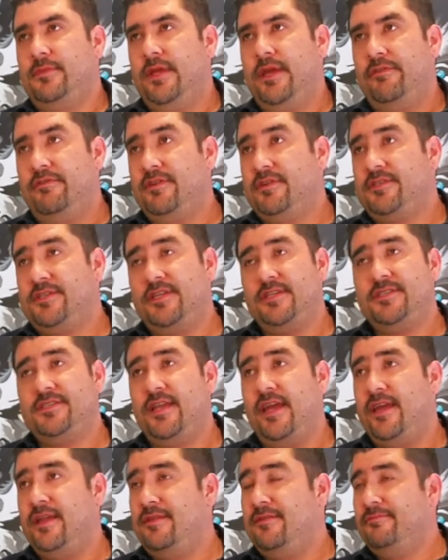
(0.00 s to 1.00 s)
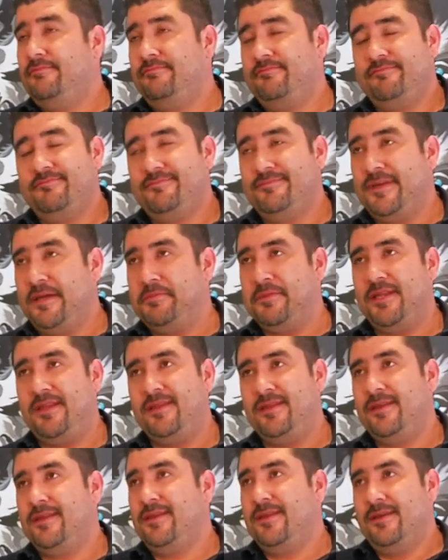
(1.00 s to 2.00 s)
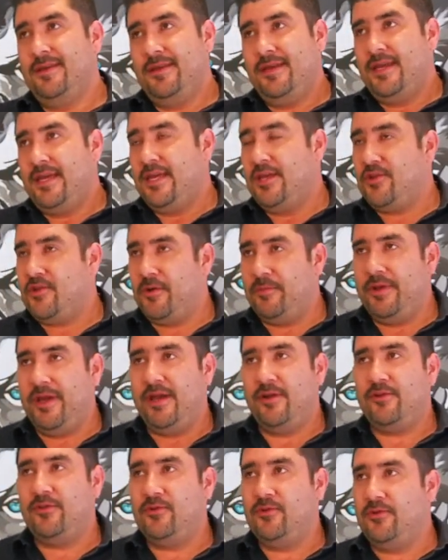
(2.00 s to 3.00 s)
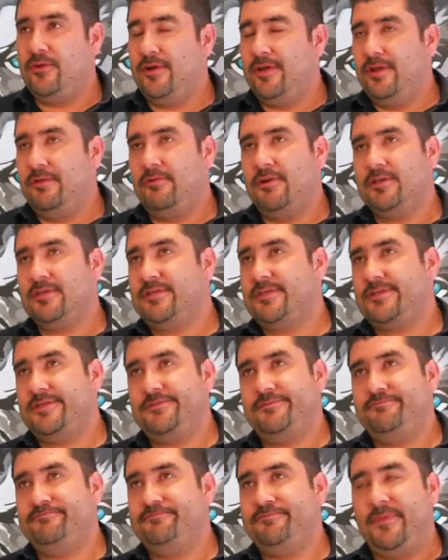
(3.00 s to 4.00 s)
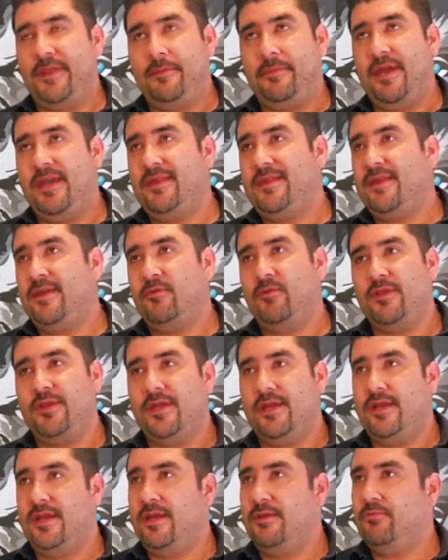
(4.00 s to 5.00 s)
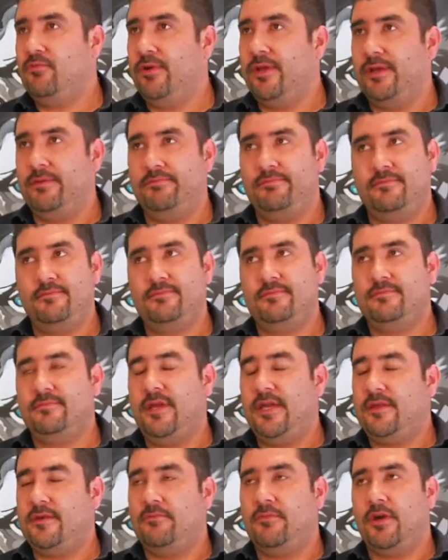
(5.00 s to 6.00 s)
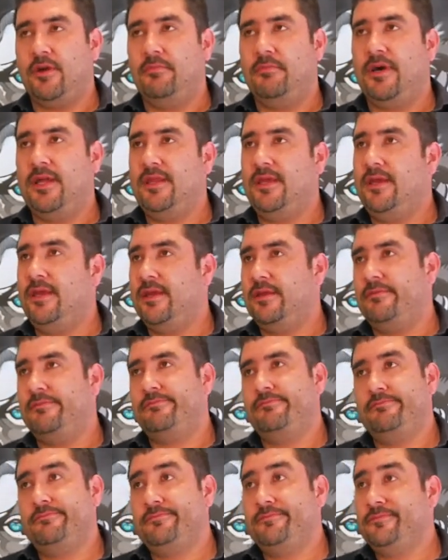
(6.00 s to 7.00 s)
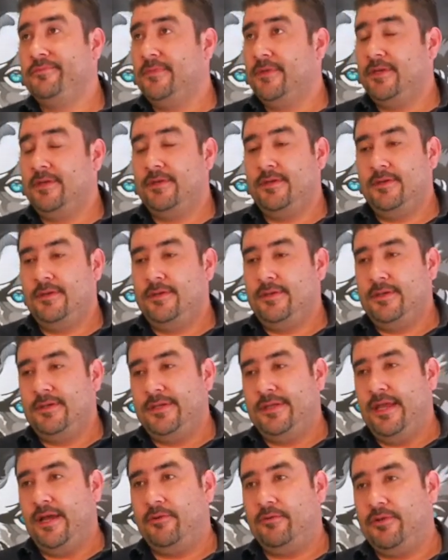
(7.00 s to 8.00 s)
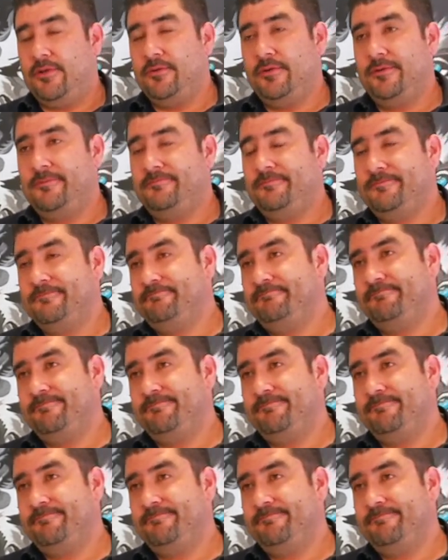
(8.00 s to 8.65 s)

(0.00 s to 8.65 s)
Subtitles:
ever since then, I mean, he showed me how to do it. It was amazing. We did it. We made some good money, and how we doing?